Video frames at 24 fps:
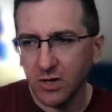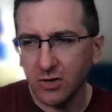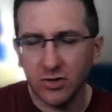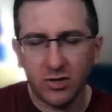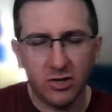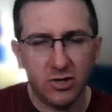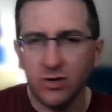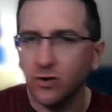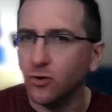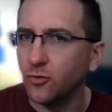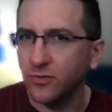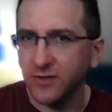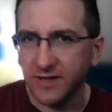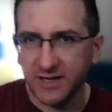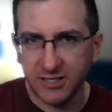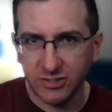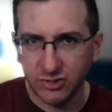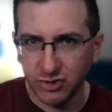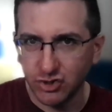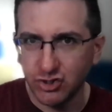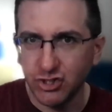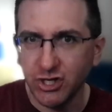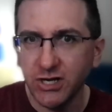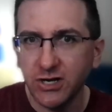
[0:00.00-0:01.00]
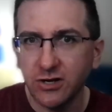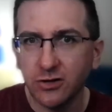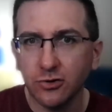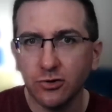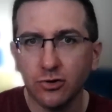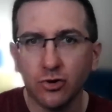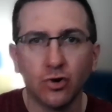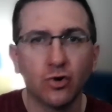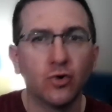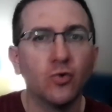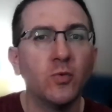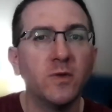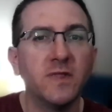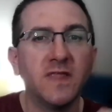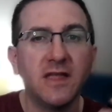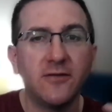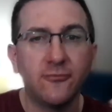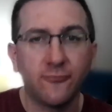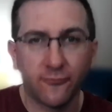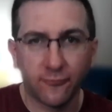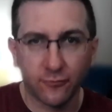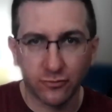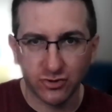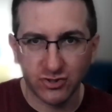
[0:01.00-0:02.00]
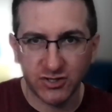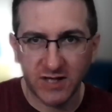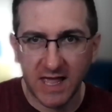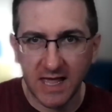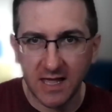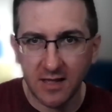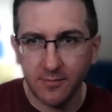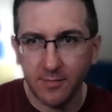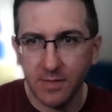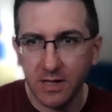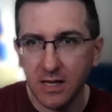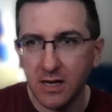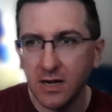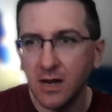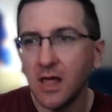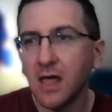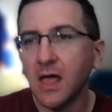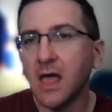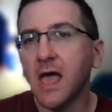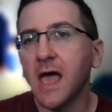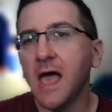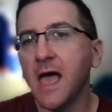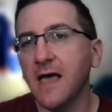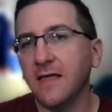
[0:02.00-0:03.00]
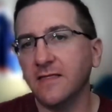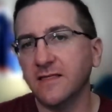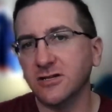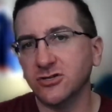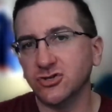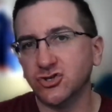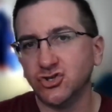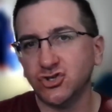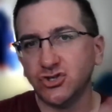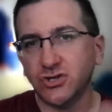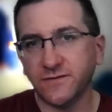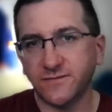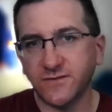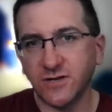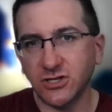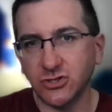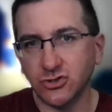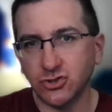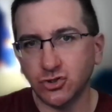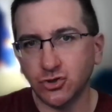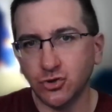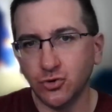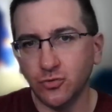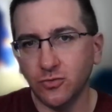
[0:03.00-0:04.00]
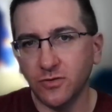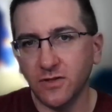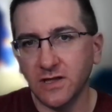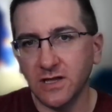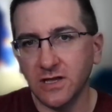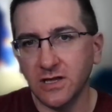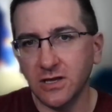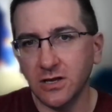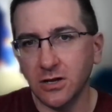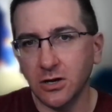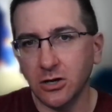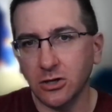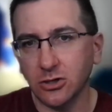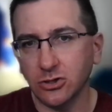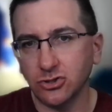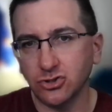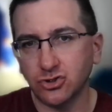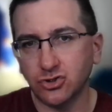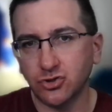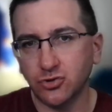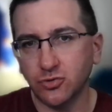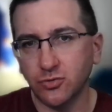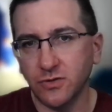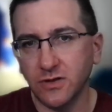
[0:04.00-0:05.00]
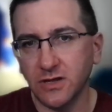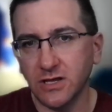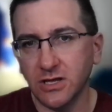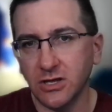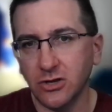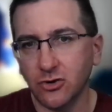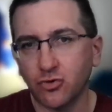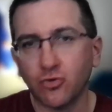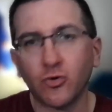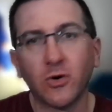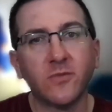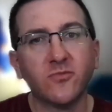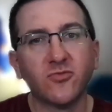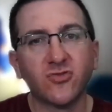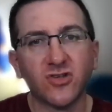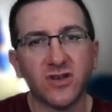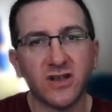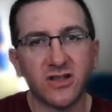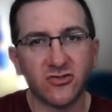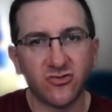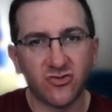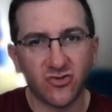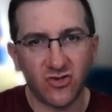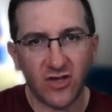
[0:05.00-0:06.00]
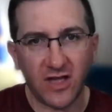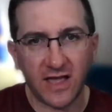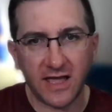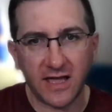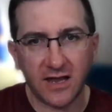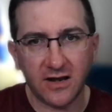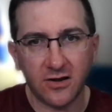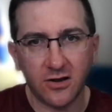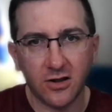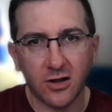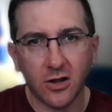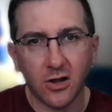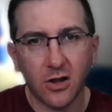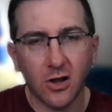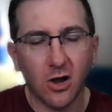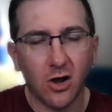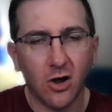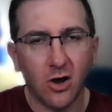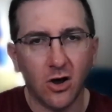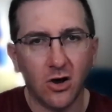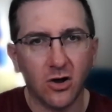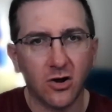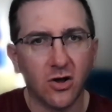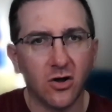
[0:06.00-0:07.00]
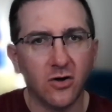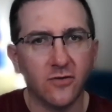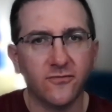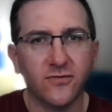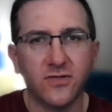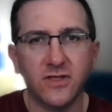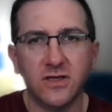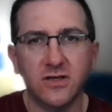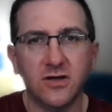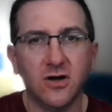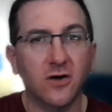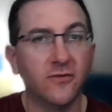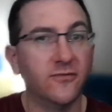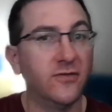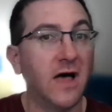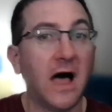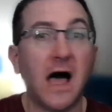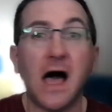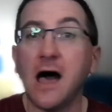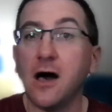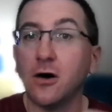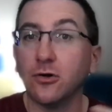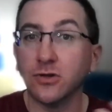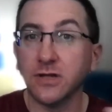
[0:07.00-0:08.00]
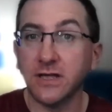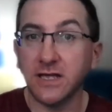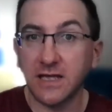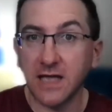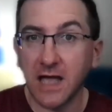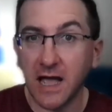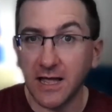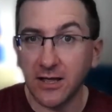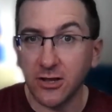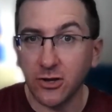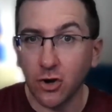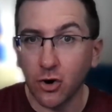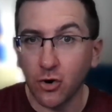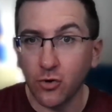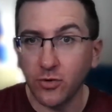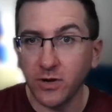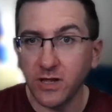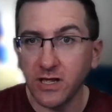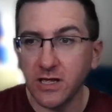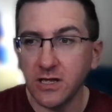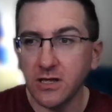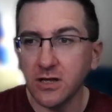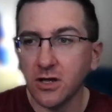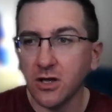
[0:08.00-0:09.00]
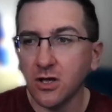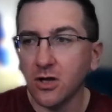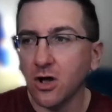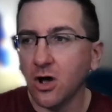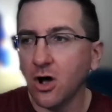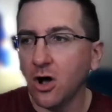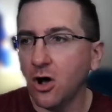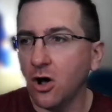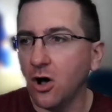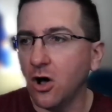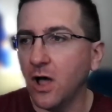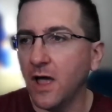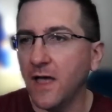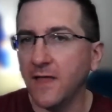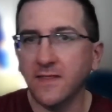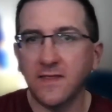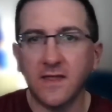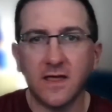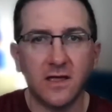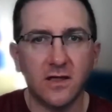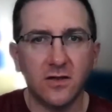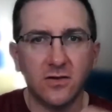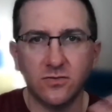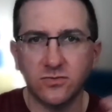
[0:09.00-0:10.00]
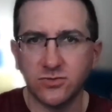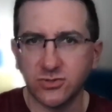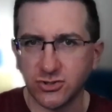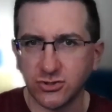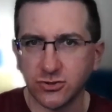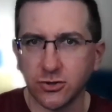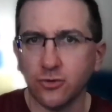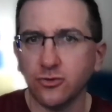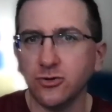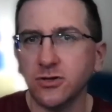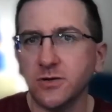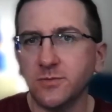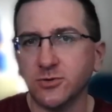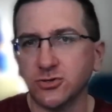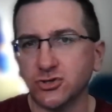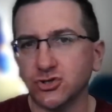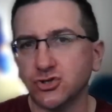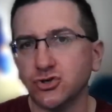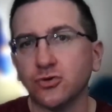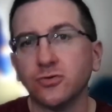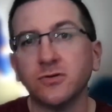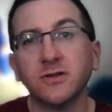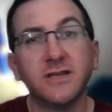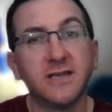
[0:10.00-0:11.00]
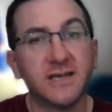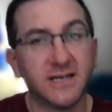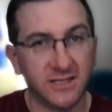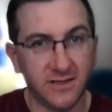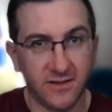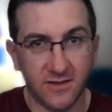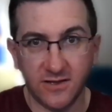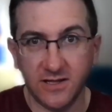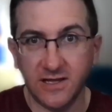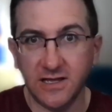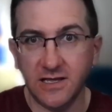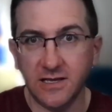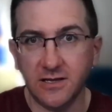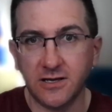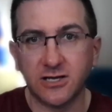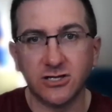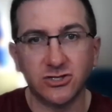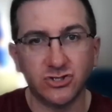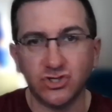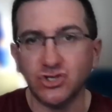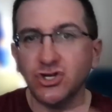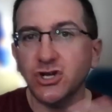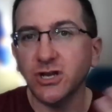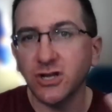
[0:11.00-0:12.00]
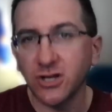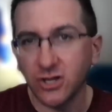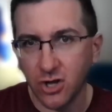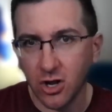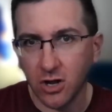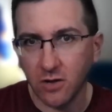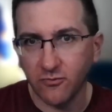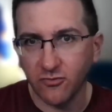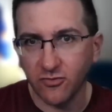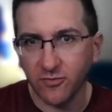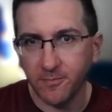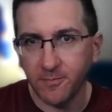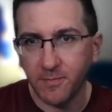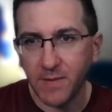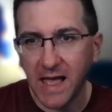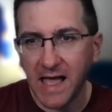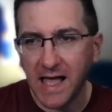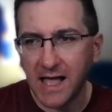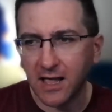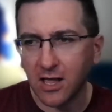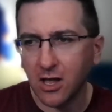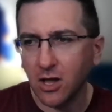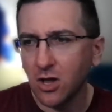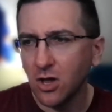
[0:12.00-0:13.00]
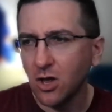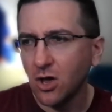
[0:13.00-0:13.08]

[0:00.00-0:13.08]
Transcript: you know, the Kachina look when they first came in, and then shifting to the uh, to the crimson and sand uh, of the of the howling coyote, uh, and then slowly but surely the Kachina comes back